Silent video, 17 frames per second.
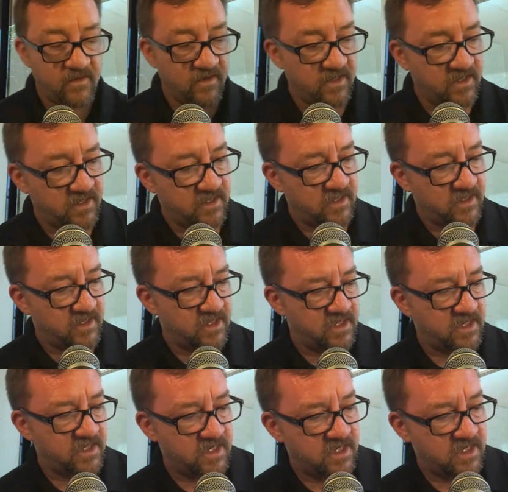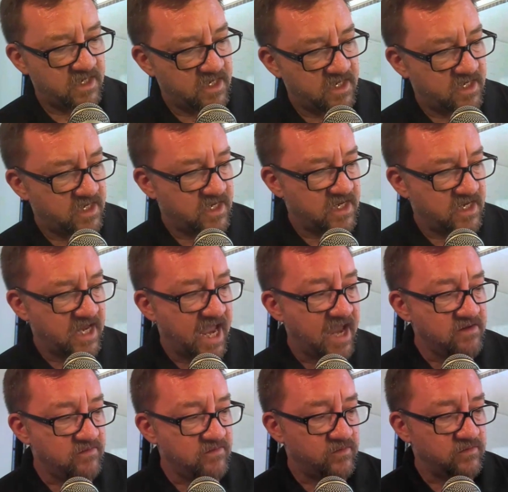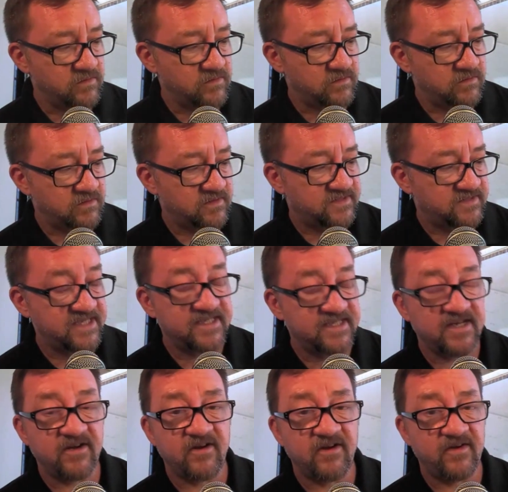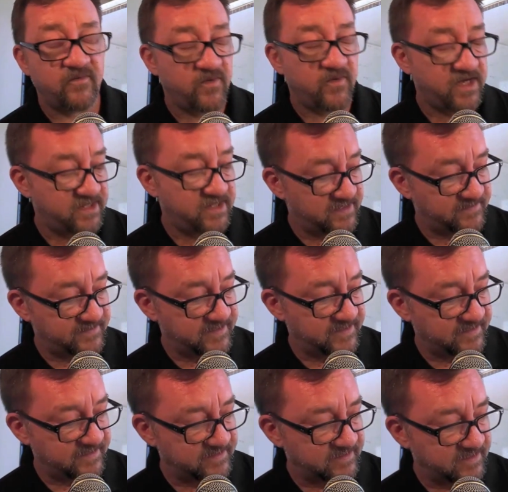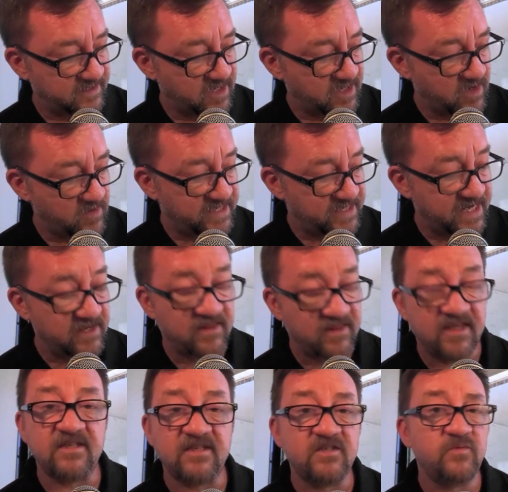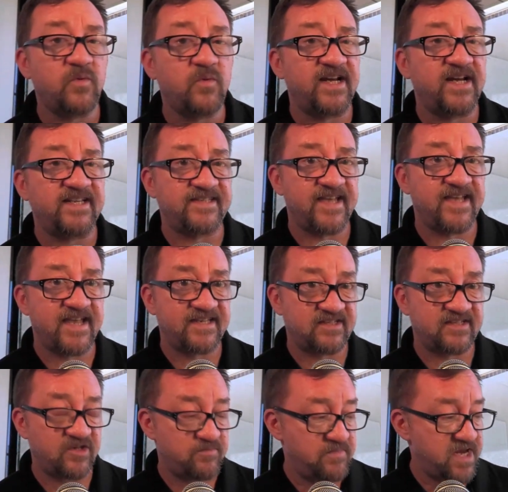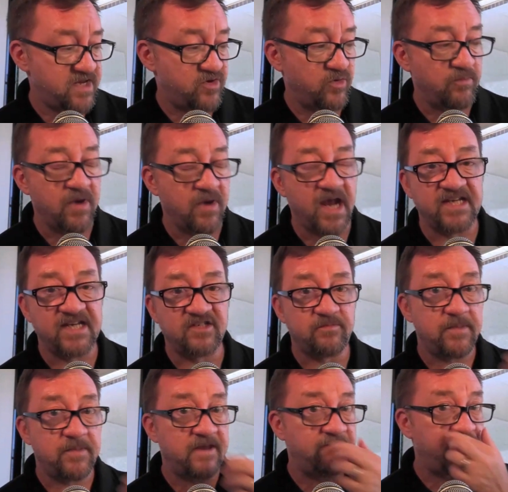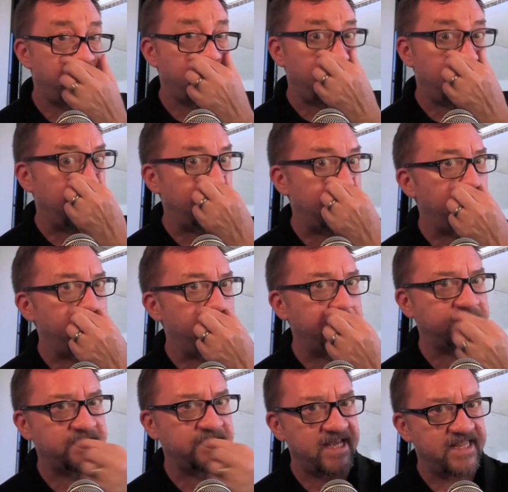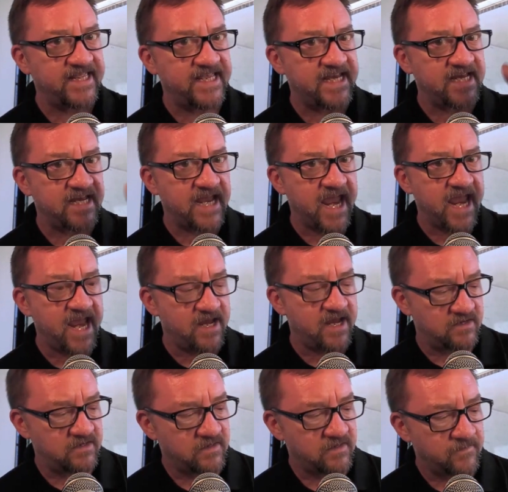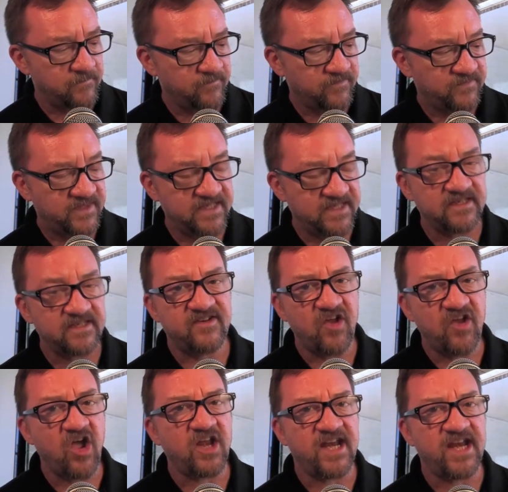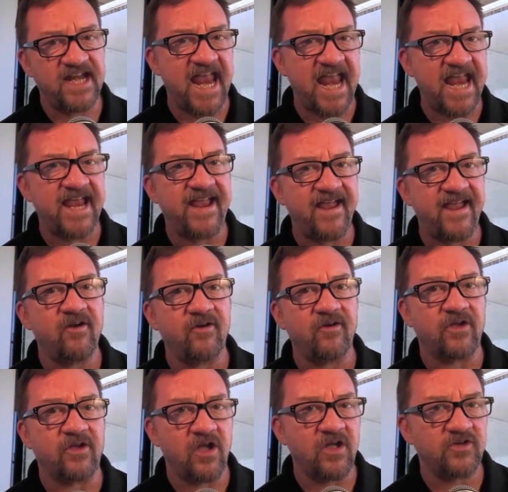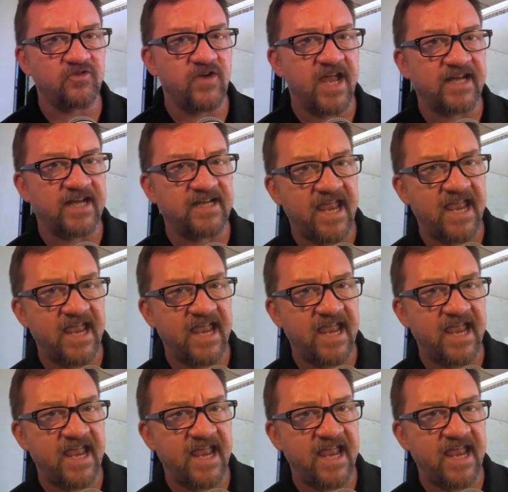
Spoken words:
Right? I will sit there and read these things and I go, okay, this is what it says to me. Your mileage may vary. And I always say, hey, this is not an AAR contract.